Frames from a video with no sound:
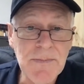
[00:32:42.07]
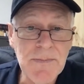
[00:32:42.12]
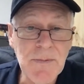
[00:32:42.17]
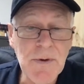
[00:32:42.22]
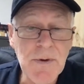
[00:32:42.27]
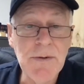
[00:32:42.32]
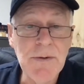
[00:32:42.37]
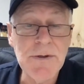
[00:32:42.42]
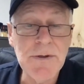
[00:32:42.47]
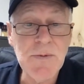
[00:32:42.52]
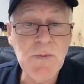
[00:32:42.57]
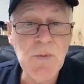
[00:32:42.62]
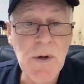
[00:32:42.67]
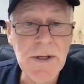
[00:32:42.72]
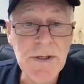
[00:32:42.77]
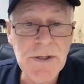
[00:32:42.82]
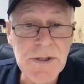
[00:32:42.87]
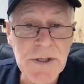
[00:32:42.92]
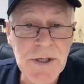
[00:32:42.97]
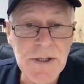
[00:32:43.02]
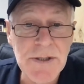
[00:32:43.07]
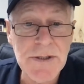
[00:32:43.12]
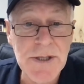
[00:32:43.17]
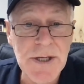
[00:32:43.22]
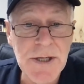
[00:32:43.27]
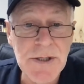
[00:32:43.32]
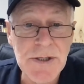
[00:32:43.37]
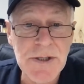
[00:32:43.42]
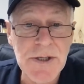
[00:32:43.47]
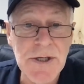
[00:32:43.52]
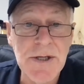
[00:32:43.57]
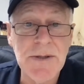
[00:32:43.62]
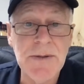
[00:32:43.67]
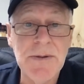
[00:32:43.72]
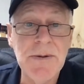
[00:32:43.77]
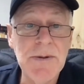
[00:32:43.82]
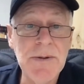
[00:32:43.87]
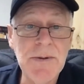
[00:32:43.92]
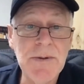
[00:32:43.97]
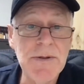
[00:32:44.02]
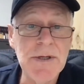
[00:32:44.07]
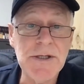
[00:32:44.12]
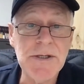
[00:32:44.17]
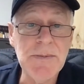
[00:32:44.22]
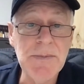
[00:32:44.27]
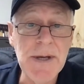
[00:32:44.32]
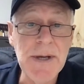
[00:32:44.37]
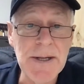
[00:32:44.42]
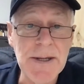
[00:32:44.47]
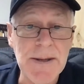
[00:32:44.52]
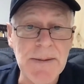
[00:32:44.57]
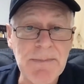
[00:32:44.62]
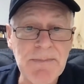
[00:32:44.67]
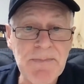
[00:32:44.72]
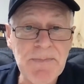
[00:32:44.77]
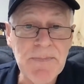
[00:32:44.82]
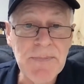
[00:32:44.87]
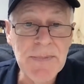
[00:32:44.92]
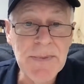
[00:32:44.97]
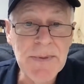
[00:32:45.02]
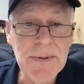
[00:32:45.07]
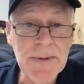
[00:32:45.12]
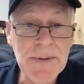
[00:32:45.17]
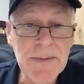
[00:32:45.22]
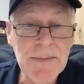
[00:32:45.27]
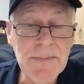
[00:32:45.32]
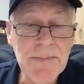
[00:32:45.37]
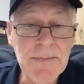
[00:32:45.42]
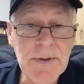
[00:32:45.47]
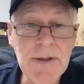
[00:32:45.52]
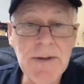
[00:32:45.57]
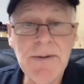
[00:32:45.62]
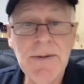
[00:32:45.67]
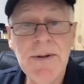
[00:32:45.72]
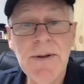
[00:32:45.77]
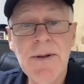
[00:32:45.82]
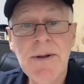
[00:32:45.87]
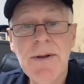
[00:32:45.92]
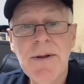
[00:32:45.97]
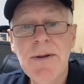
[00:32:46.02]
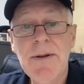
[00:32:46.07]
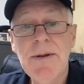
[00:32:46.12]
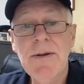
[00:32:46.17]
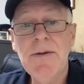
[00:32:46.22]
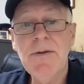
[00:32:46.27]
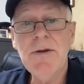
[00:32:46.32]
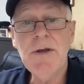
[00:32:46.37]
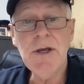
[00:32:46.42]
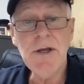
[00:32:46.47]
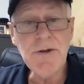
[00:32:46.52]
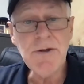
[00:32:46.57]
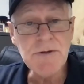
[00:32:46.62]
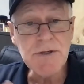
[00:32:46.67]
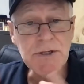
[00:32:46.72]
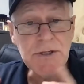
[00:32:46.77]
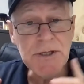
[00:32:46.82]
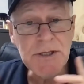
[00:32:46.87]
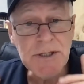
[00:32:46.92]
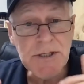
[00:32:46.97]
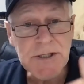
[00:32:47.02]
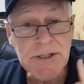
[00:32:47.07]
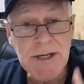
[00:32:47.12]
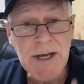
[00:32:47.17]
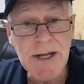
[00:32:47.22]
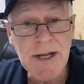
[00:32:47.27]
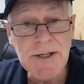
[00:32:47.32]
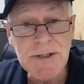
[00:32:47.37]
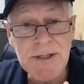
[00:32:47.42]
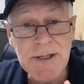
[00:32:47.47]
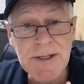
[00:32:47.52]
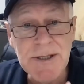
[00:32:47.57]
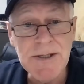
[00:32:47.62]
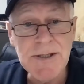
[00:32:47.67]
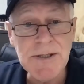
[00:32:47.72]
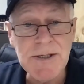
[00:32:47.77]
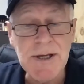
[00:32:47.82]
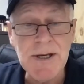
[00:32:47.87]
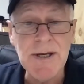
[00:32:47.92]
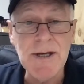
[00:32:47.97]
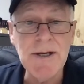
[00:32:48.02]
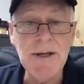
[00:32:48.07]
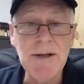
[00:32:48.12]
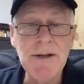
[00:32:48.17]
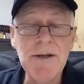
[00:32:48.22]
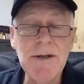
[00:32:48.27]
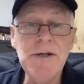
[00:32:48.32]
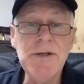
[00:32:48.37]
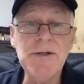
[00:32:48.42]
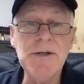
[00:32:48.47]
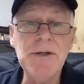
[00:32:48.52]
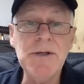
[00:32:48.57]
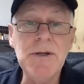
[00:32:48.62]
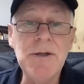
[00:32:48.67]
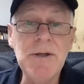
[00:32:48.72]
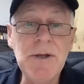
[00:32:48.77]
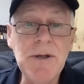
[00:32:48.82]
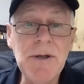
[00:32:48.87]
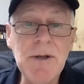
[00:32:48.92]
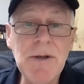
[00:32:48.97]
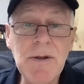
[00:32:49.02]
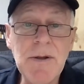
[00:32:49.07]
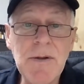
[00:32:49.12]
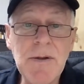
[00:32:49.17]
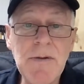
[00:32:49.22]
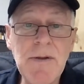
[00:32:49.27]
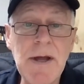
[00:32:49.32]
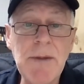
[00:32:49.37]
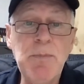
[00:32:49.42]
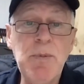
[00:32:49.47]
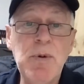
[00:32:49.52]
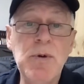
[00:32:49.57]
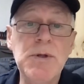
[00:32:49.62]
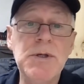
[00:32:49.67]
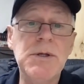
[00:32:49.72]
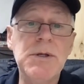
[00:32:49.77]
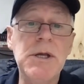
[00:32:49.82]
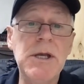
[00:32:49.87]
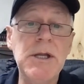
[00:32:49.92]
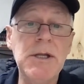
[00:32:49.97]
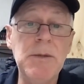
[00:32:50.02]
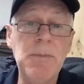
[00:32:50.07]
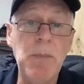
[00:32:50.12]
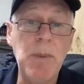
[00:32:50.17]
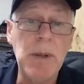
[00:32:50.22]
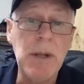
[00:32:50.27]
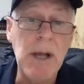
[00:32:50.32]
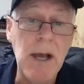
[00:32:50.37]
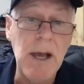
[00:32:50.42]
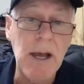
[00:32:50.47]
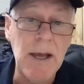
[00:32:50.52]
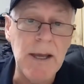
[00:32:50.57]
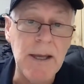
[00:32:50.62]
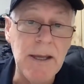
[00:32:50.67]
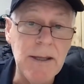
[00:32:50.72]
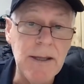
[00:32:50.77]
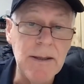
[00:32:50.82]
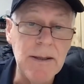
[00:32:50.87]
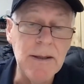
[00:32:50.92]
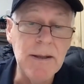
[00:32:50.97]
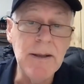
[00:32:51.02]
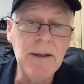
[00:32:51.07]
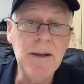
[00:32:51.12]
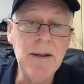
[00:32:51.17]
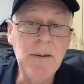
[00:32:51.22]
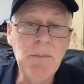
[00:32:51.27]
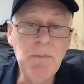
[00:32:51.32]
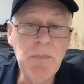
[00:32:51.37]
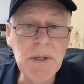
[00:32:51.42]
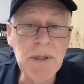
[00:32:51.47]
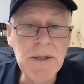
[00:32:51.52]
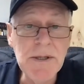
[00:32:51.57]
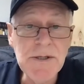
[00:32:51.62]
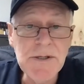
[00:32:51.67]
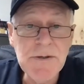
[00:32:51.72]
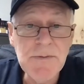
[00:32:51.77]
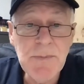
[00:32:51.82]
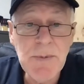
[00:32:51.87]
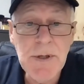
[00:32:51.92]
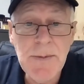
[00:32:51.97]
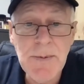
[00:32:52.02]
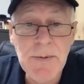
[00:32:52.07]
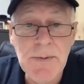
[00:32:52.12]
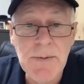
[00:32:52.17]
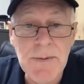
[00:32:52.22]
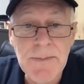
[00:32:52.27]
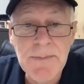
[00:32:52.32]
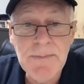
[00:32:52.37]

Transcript: Whether it's 1 cent, 10 cent, doesn't matter. Now, the interesting stats in this is that puts into play billions of people,